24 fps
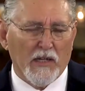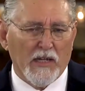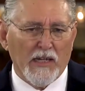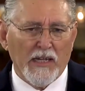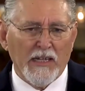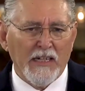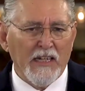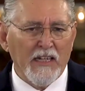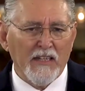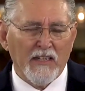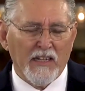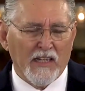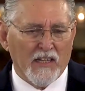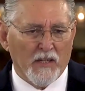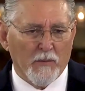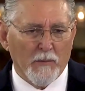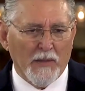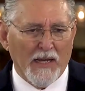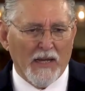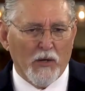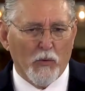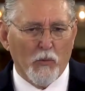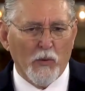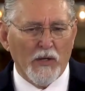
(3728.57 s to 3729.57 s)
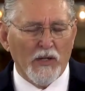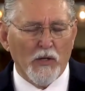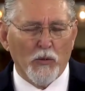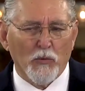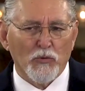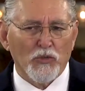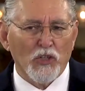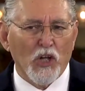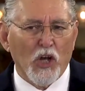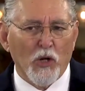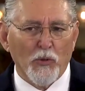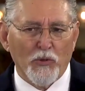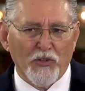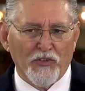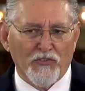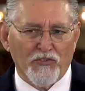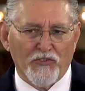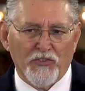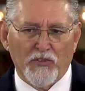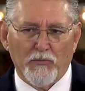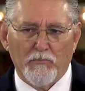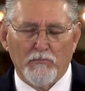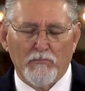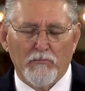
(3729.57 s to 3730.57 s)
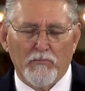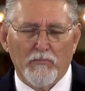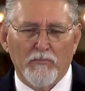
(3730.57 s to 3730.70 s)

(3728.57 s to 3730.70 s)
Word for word: anything about. We don't notice them